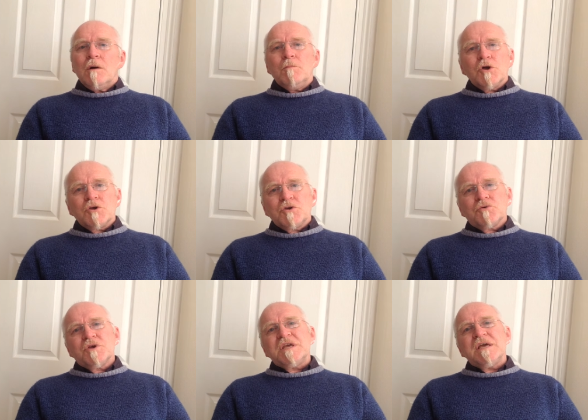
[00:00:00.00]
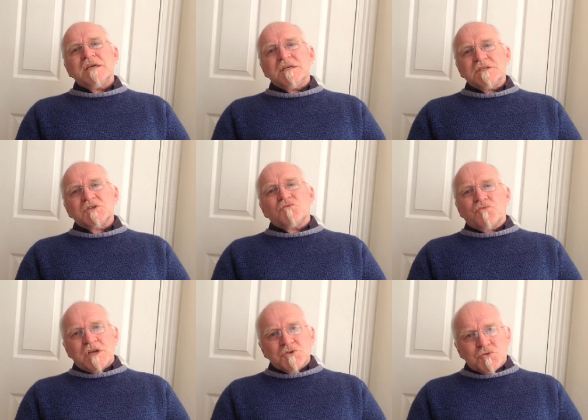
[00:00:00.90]
Mercury is
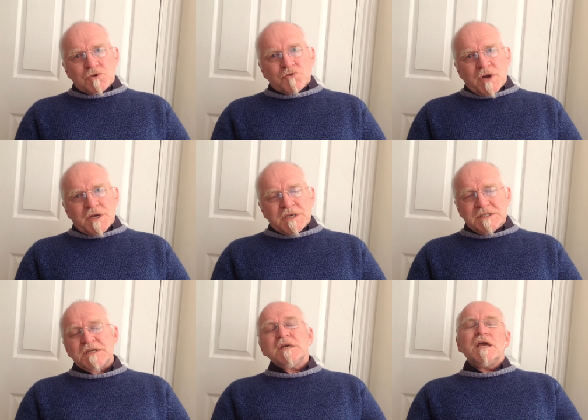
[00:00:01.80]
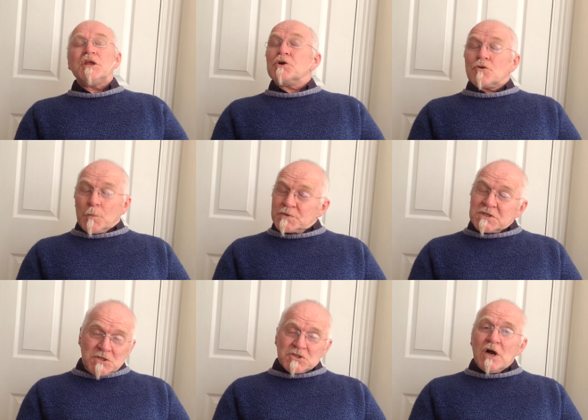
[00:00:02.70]
retrograde in your
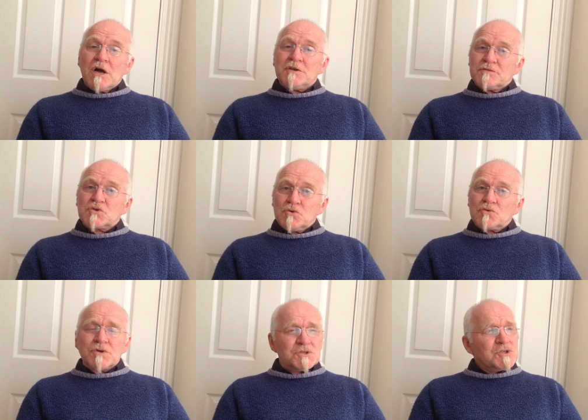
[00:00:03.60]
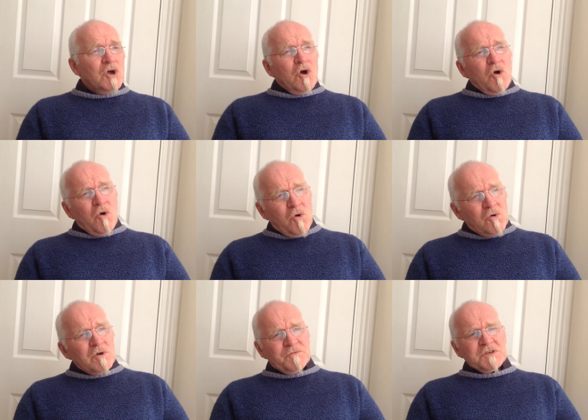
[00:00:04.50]
opposite sign of Taurus.
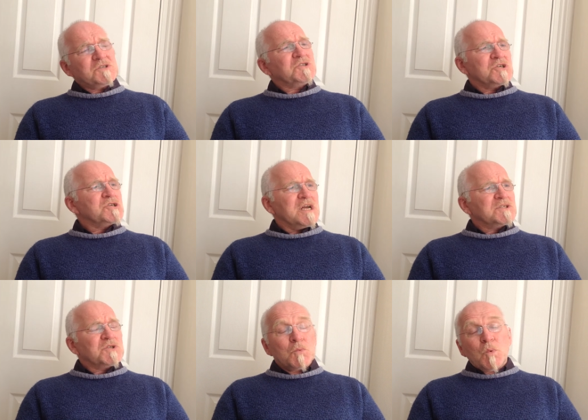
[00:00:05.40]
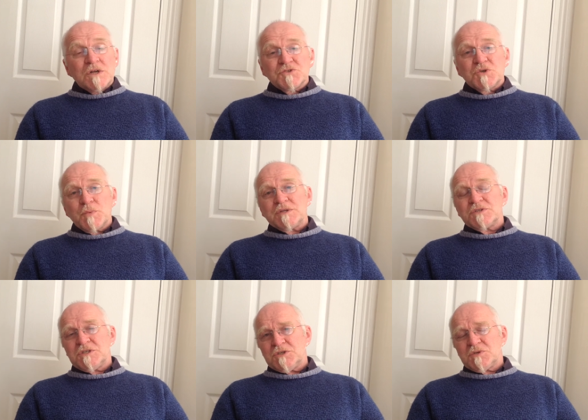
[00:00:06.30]
All of this suggests that one to one
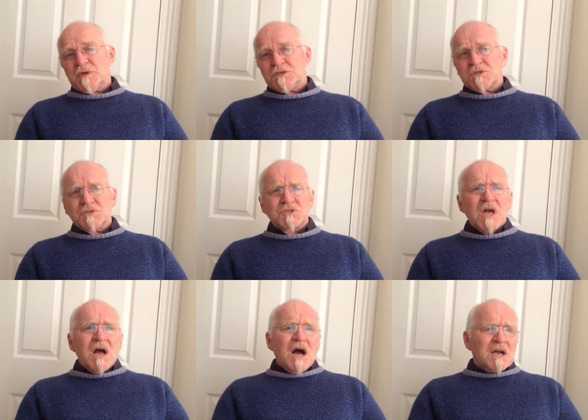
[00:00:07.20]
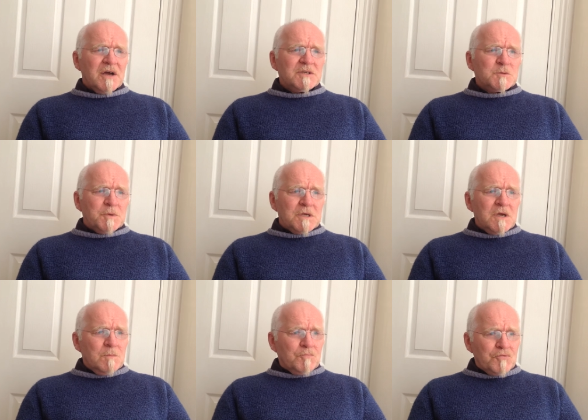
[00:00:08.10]
situations are going to
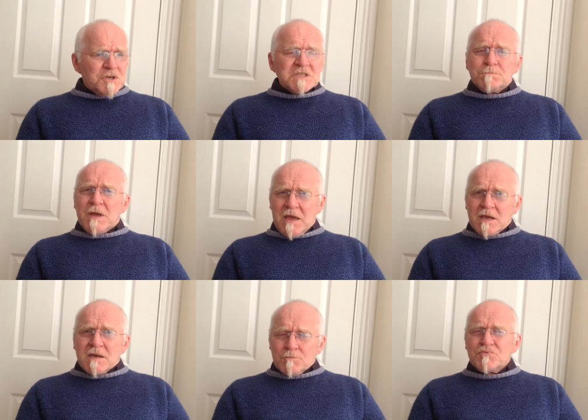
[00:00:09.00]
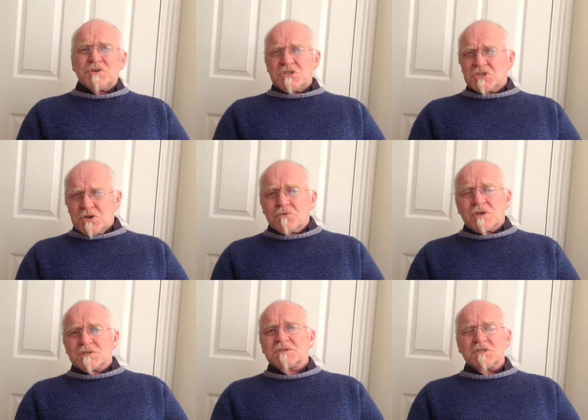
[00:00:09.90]
be pretty big, pretty
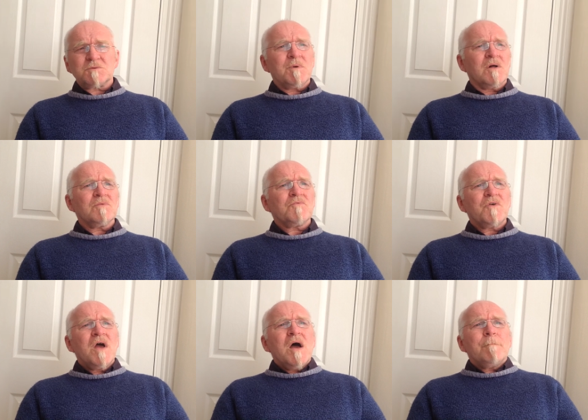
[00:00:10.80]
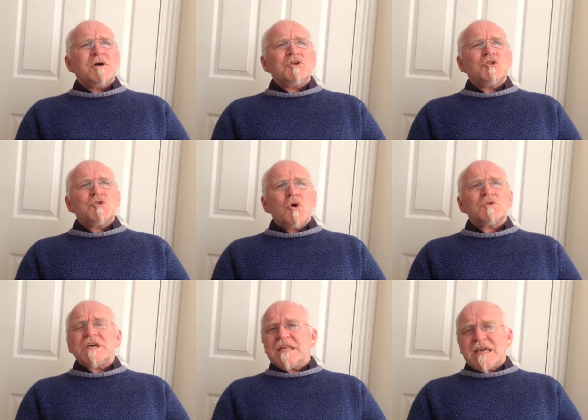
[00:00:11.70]
serious this month, but you're
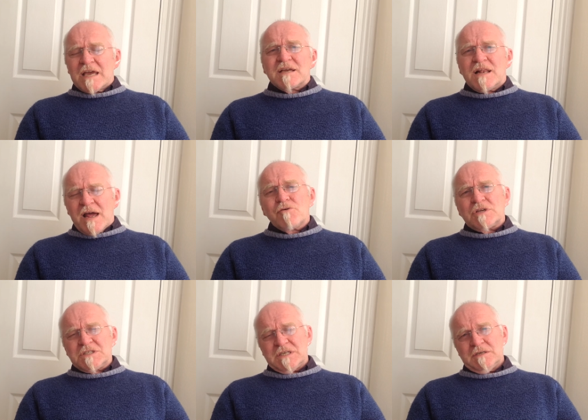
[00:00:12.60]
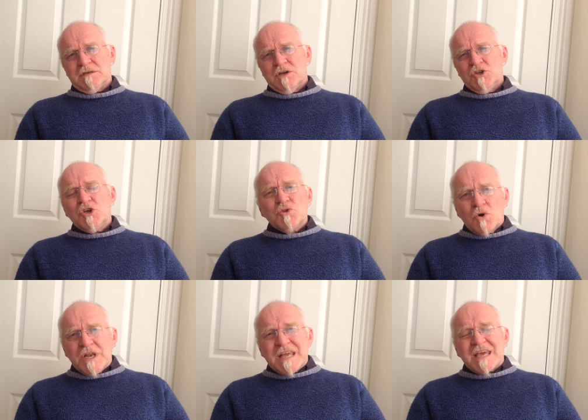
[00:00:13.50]
not going to get clarity you're not
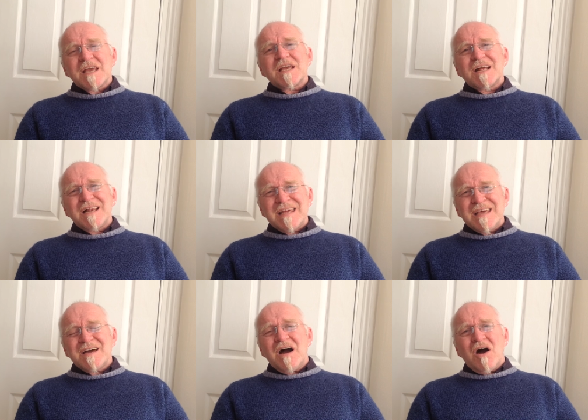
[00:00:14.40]
going to get clear